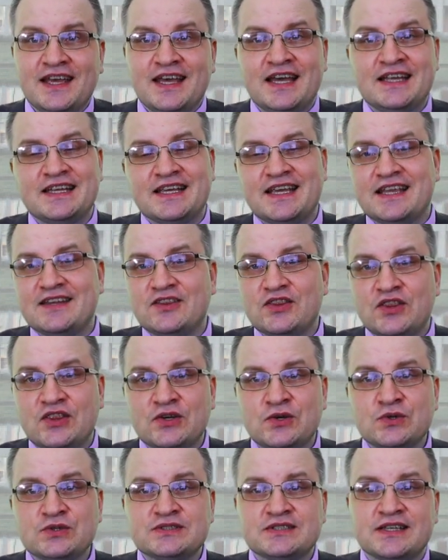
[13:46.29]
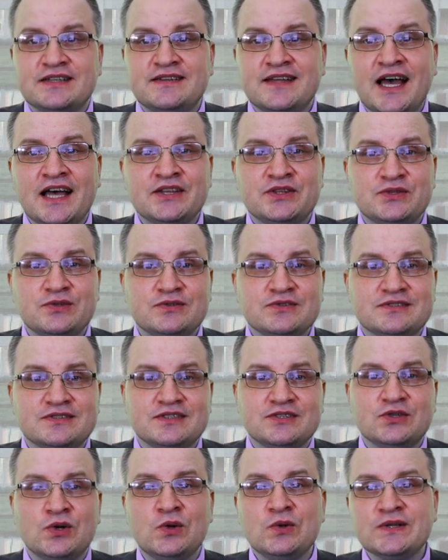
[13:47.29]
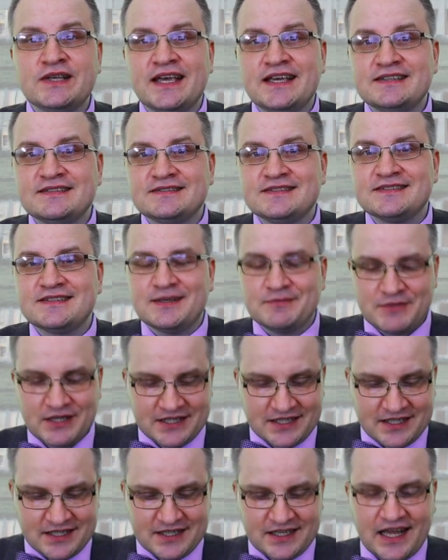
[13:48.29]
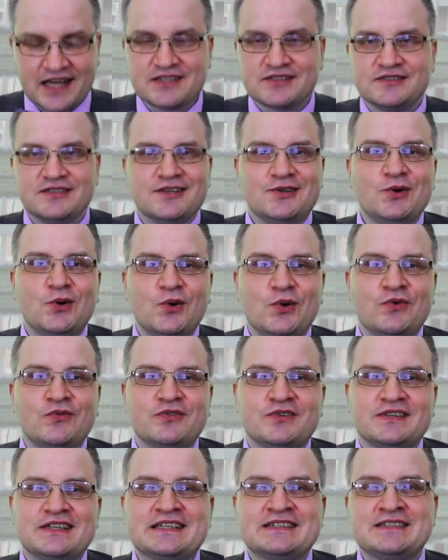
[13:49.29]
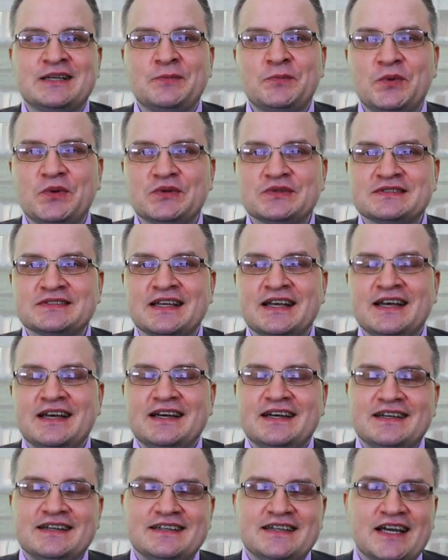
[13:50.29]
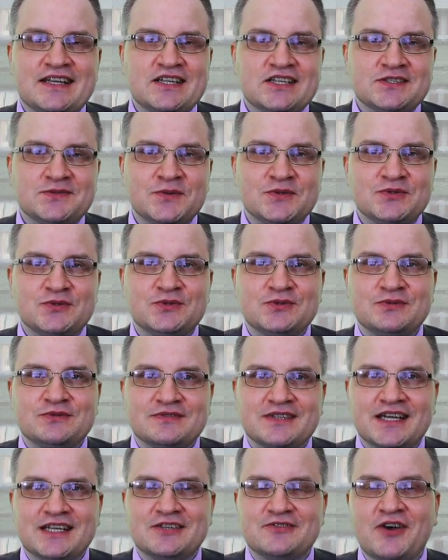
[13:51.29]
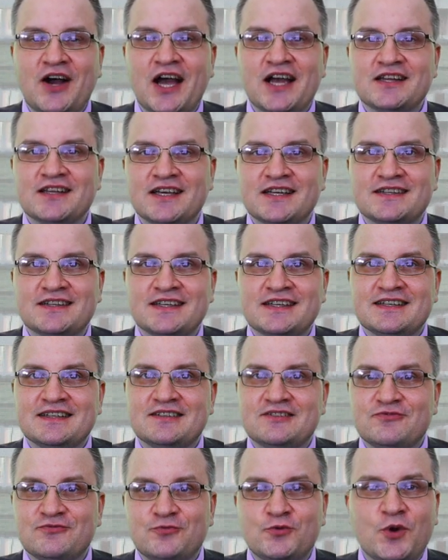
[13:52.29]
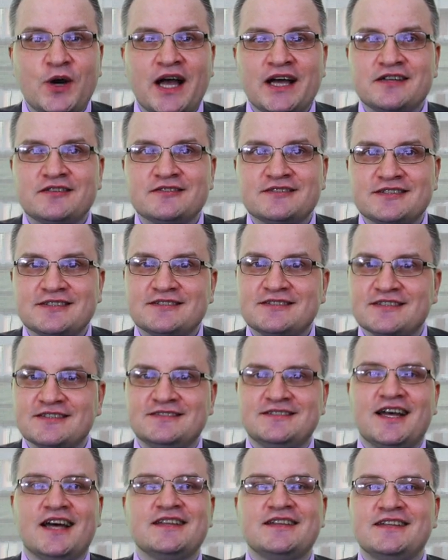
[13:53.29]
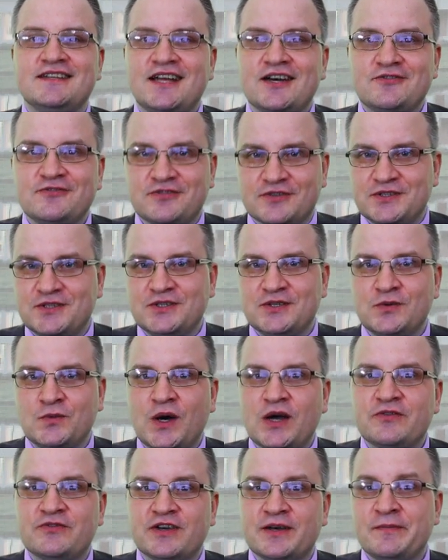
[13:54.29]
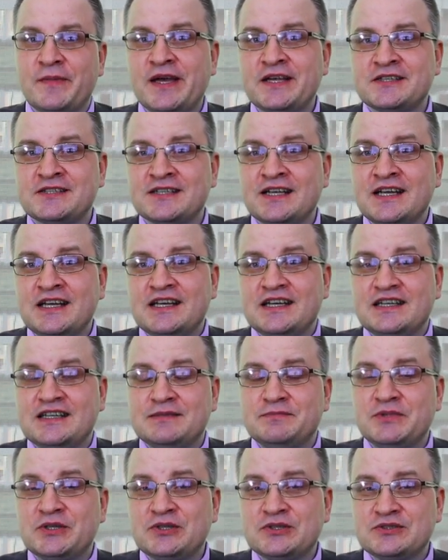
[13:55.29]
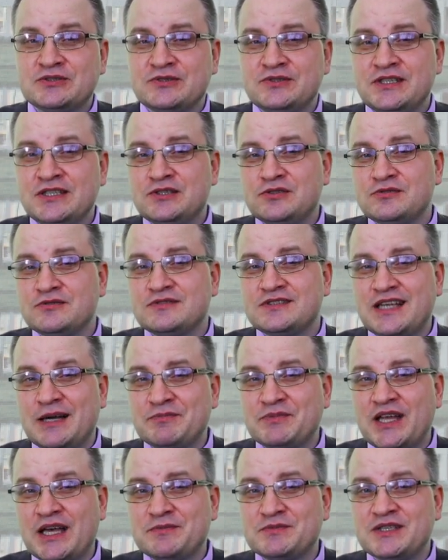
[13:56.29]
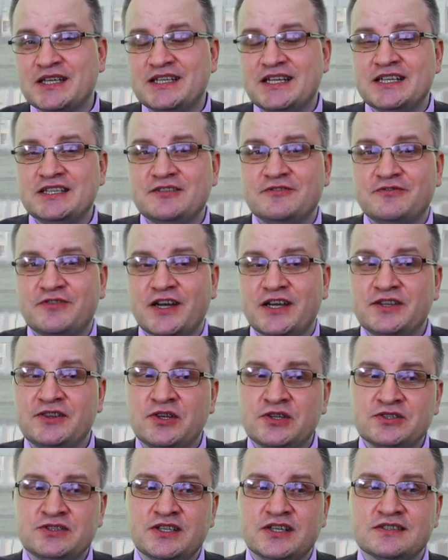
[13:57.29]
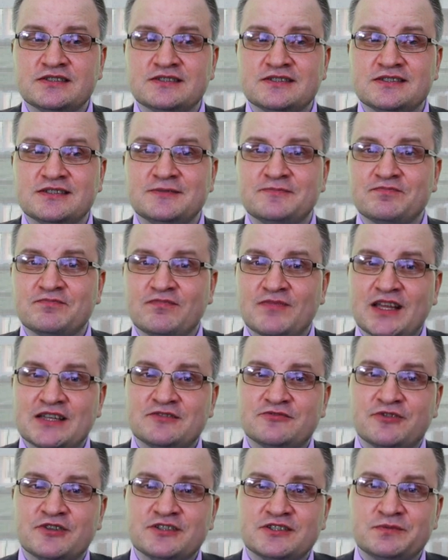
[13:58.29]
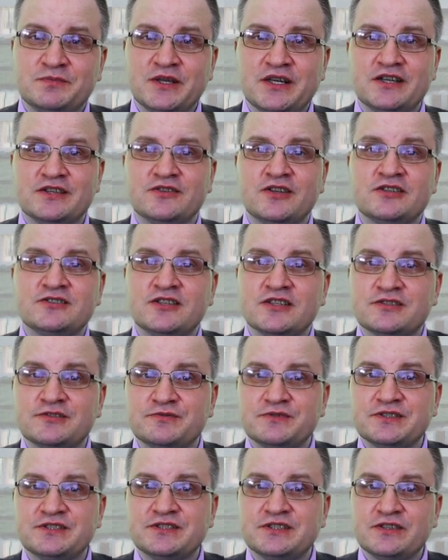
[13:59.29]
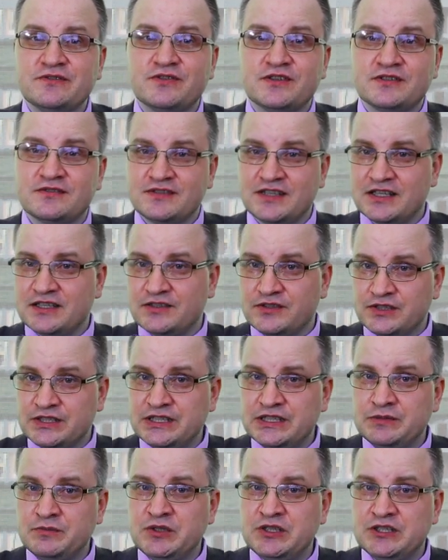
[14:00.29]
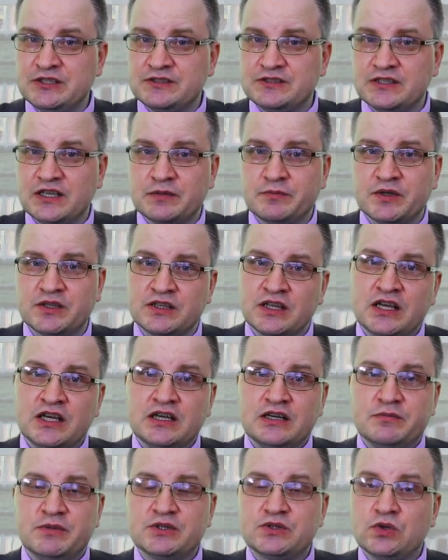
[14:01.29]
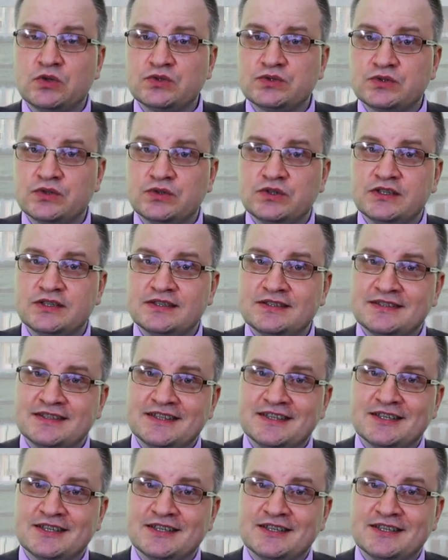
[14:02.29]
And again, those are not used in all cases. I'm not going to actually go over examples. I just want to kind of highlight 4 addresses is not enough for the Wi-Fi mesh because you need to sometimes identify not just the transmitter, not just receiver, like in immediate segment, but also the